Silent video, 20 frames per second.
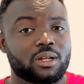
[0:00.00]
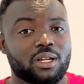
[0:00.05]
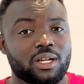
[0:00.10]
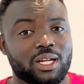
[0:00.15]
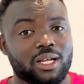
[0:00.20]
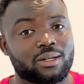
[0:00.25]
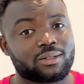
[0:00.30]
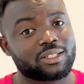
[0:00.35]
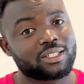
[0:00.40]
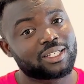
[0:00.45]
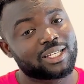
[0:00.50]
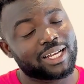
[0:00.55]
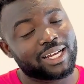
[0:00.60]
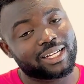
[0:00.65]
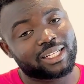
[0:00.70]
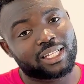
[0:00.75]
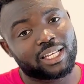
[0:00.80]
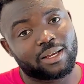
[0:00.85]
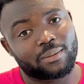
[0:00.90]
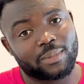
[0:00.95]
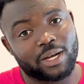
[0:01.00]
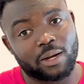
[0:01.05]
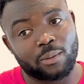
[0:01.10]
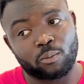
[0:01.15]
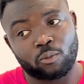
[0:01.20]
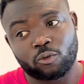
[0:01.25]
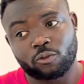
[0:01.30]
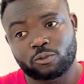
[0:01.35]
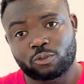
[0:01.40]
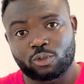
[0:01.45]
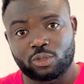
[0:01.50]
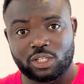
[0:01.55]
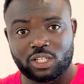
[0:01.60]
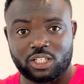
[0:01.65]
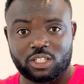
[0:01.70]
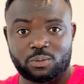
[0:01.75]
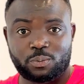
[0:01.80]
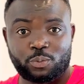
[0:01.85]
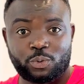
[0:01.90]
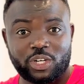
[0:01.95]
Now this item are moved to the
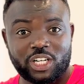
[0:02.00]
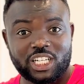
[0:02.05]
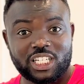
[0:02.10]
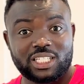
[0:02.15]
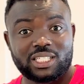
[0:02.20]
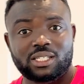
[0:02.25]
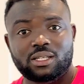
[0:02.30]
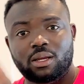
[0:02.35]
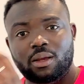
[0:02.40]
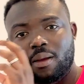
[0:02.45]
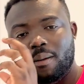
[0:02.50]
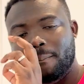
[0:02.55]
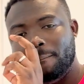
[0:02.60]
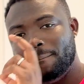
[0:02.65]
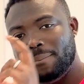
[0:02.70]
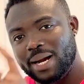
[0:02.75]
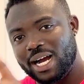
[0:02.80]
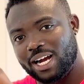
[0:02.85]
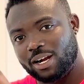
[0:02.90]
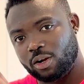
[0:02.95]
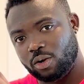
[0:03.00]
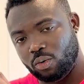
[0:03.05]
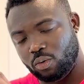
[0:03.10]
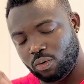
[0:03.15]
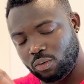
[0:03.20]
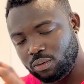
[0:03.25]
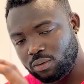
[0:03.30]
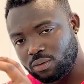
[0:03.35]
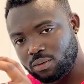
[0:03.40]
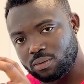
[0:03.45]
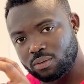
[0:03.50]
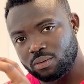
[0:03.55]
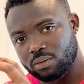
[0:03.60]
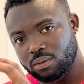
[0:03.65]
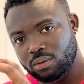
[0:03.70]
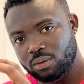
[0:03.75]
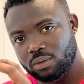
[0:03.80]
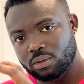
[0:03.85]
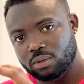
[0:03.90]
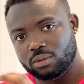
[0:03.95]
sprint backlog.
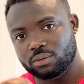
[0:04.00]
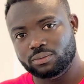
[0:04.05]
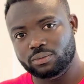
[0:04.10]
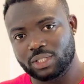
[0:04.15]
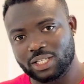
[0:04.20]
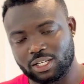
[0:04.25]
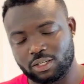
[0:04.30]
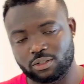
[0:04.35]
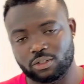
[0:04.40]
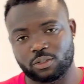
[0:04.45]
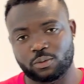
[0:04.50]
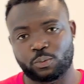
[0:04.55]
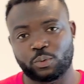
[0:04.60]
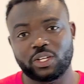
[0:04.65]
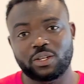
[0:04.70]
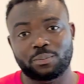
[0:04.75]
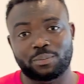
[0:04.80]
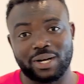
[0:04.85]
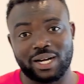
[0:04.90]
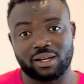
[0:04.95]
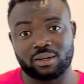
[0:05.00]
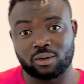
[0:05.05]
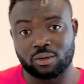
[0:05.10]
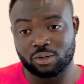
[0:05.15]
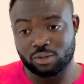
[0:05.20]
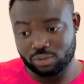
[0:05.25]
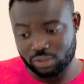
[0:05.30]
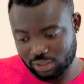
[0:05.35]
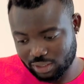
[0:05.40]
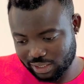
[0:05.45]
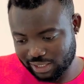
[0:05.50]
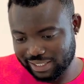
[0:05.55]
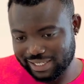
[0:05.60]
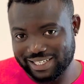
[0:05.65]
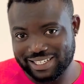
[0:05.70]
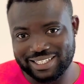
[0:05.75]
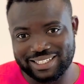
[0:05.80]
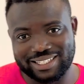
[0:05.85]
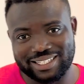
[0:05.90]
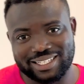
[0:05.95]
Now sprint backlog
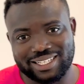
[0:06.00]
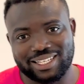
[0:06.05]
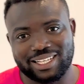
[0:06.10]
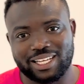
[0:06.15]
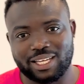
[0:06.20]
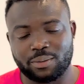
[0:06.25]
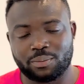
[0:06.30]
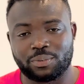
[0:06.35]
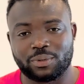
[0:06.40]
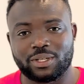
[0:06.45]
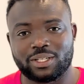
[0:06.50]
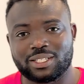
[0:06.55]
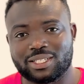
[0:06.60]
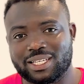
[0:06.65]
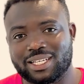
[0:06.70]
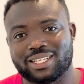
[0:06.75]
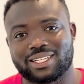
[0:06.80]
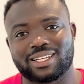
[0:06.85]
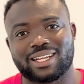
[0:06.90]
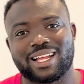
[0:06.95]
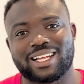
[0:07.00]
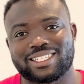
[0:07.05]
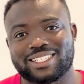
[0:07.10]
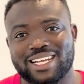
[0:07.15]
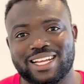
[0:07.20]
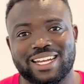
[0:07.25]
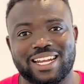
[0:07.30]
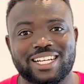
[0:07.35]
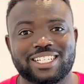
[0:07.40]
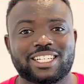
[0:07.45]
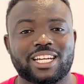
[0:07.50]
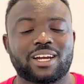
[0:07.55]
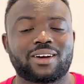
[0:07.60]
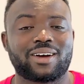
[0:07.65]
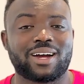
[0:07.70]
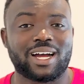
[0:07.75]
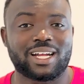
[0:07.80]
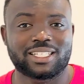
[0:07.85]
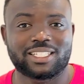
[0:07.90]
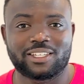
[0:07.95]
is a, is a is an
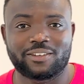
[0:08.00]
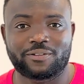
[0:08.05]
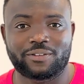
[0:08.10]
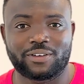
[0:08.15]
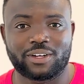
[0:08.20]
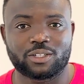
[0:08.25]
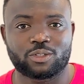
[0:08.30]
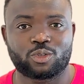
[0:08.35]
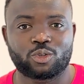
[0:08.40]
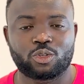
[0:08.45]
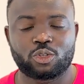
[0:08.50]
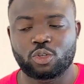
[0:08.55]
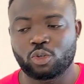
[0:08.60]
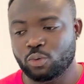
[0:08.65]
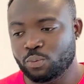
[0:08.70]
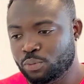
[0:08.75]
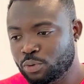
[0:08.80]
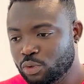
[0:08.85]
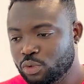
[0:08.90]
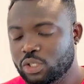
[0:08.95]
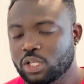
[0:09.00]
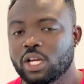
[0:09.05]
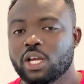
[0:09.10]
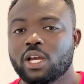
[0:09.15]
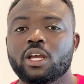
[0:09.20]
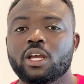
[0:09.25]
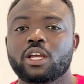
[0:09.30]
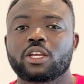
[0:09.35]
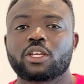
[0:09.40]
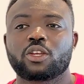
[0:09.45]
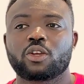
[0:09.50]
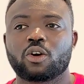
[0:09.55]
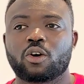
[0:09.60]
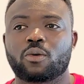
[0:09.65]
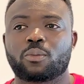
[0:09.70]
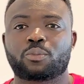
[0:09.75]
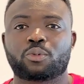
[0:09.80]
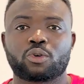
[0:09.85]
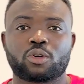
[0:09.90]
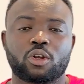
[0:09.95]
agile artifact. So you put
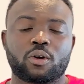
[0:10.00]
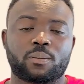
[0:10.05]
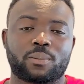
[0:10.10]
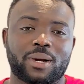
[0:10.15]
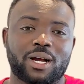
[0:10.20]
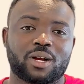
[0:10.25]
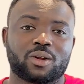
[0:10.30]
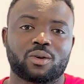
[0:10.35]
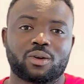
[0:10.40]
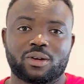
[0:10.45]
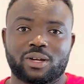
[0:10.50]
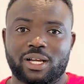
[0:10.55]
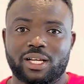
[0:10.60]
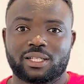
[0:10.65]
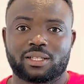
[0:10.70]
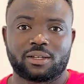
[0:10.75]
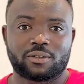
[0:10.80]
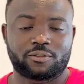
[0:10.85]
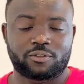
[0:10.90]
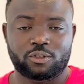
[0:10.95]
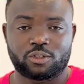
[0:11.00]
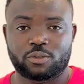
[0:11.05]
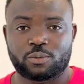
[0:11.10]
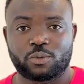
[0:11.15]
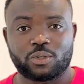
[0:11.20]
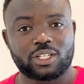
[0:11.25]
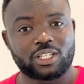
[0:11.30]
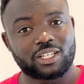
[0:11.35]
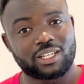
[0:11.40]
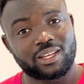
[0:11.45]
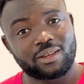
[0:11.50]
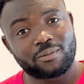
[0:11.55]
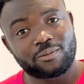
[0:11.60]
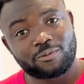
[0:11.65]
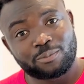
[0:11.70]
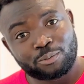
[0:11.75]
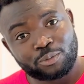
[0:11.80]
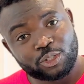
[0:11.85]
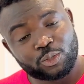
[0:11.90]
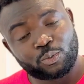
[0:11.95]
your product backlog item for sprint in
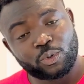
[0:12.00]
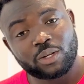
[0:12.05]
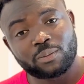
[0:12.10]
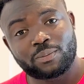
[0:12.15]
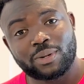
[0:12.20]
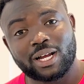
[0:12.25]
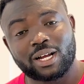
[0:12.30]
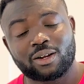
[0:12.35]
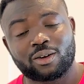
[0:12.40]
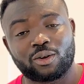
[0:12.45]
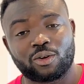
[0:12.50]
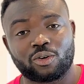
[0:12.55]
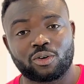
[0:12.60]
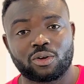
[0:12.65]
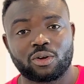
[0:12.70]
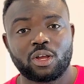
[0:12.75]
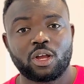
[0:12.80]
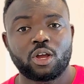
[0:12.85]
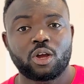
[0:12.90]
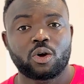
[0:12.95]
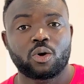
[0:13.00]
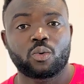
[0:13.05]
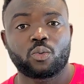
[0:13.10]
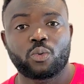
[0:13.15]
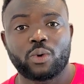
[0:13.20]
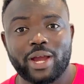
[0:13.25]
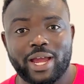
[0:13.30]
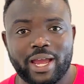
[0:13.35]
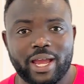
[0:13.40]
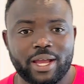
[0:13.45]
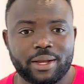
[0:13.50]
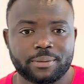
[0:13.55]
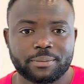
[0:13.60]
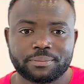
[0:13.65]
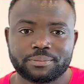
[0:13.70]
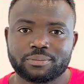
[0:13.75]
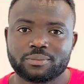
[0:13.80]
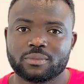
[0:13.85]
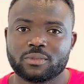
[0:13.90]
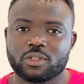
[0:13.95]
a sprint backlog where
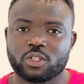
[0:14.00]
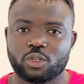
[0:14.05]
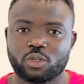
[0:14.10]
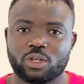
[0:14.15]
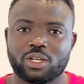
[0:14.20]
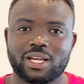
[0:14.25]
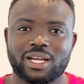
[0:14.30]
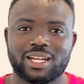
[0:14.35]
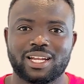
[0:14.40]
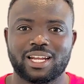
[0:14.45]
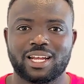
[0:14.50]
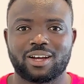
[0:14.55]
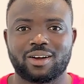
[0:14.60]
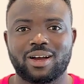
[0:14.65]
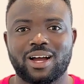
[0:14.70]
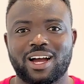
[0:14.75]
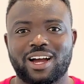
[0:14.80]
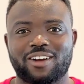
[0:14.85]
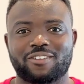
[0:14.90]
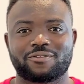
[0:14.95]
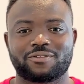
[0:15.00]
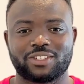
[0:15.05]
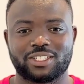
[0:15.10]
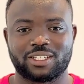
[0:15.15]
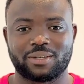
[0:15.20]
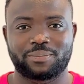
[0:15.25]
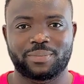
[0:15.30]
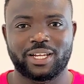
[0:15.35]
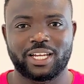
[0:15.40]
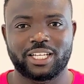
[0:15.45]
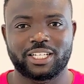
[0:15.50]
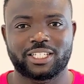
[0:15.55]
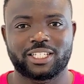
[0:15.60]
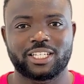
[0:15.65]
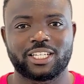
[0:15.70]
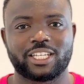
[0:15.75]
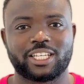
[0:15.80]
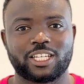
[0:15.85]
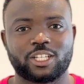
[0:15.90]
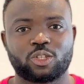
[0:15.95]
you can now have
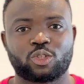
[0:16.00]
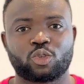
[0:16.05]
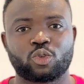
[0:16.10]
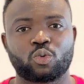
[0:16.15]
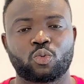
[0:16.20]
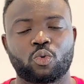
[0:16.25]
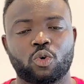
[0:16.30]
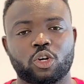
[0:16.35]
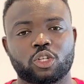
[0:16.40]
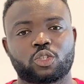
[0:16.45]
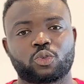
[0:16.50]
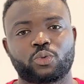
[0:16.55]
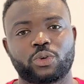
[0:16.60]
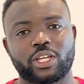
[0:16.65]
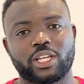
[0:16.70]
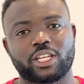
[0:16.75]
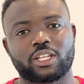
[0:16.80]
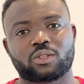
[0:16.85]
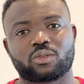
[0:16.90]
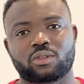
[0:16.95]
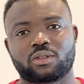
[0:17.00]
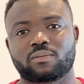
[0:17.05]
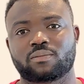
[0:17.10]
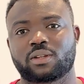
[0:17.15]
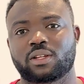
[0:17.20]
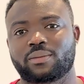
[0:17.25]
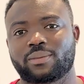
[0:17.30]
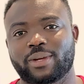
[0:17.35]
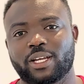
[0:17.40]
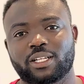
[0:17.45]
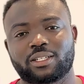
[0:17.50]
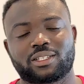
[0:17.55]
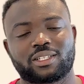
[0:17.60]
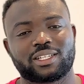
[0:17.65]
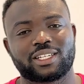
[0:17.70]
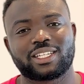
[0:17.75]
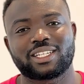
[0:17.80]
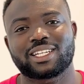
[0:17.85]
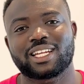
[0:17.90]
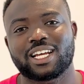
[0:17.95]
visibility into what we need to implement
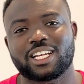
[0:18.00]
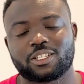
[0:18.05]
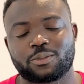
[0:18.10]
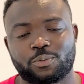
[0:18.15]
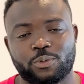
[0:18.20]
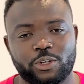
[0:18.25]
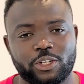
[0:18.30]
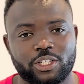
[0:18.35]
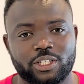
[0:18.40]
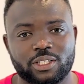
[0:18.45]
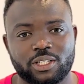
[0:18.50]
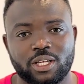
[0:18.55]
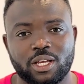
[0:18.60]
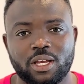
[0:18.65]
in that sprint.